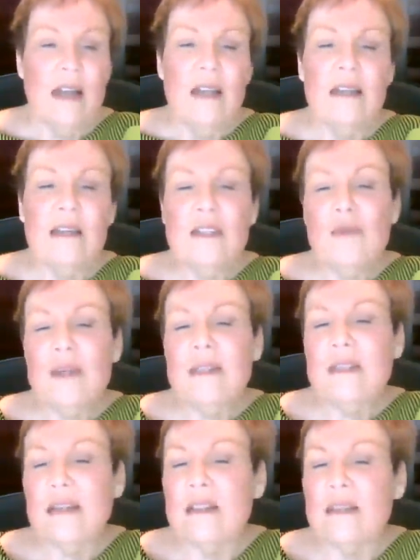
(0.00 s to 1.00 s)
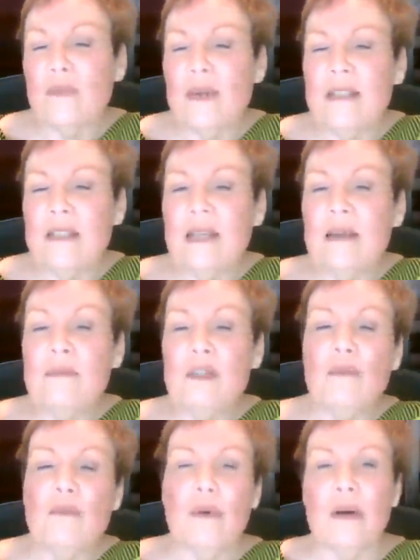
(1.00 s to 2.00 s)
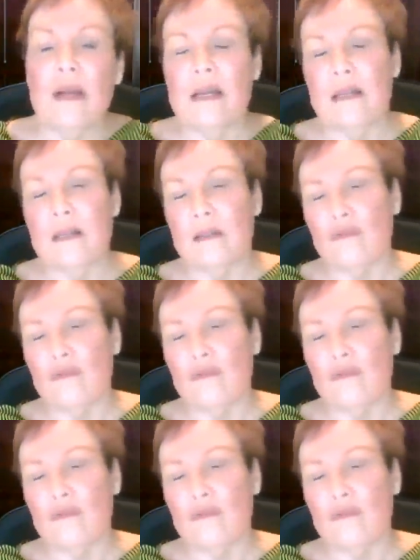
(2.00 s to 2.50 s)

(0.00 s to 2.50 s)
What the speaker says: Lynn Twist says we seem to breeze